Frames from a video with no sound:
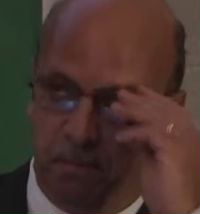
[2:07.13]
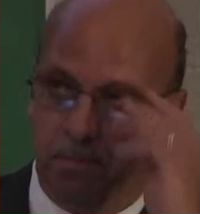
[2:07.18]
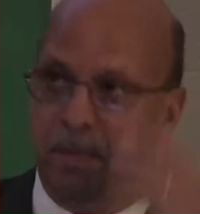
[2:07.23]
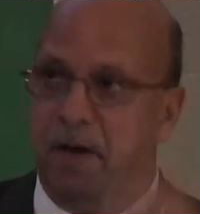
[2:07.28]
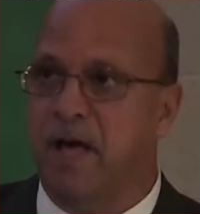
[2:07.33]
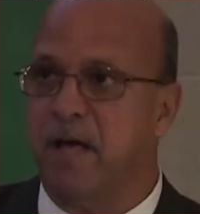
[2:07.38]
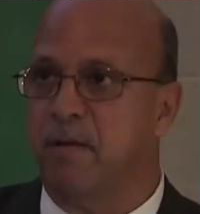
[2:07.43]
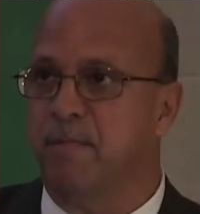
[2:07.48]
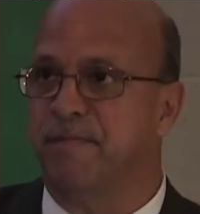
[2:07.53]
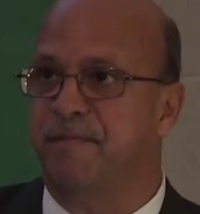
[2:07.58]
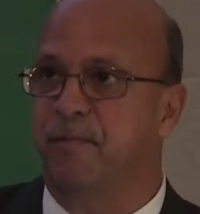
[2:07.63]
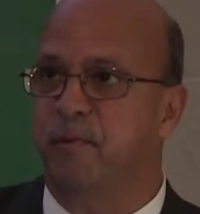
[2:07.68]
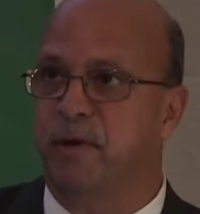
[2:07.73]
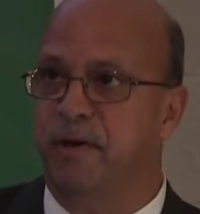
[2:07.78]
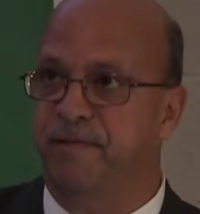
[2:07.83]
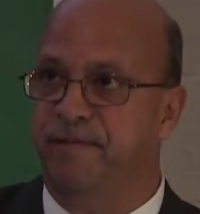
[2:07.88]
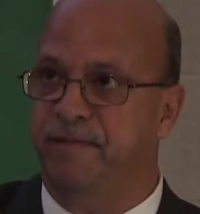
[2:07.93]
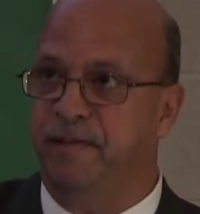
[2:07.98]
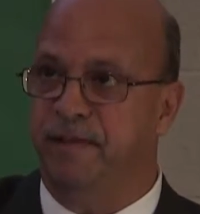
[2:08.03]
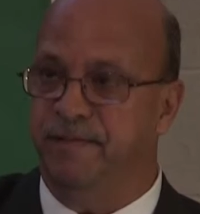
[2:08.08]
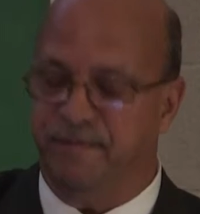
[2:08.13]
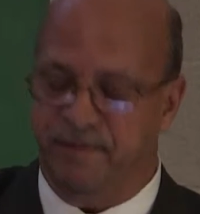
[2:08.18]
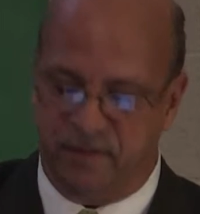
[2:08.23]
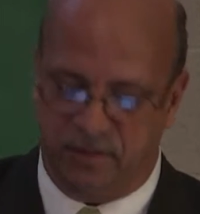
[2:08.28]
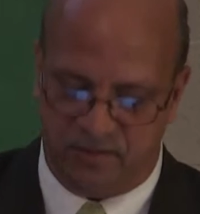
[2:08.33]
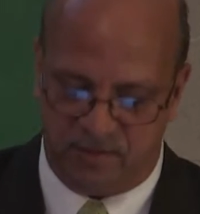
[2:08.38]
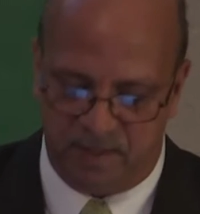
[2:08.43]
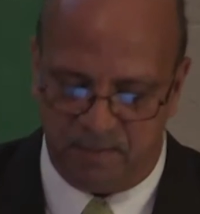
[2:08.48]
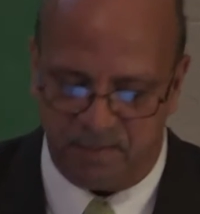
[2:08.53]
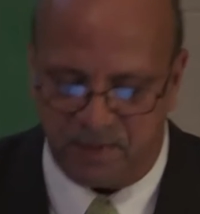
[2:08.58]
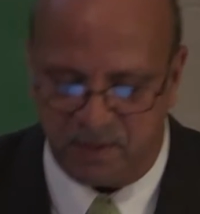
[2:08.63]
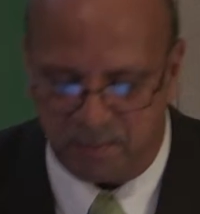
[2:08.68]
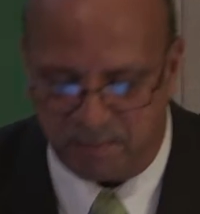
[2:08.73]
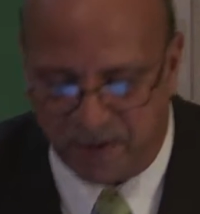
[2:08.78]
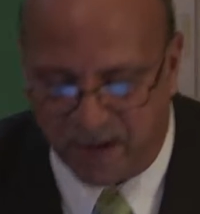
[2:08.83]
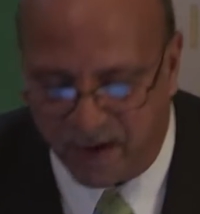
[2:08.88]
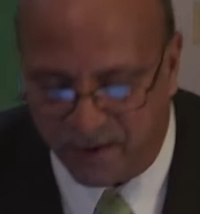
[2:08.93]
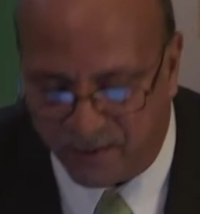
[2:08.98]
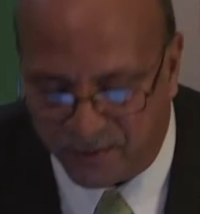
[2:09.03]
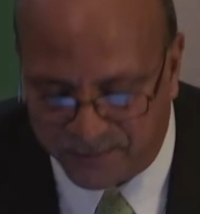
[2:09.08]
bottom 40 feet from the tip of the
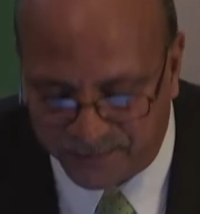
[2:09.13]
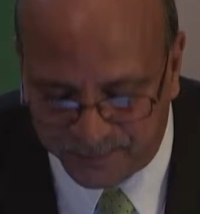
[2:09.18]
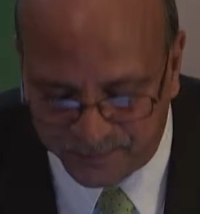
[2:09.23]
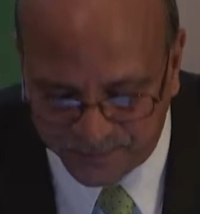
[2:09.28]
pile.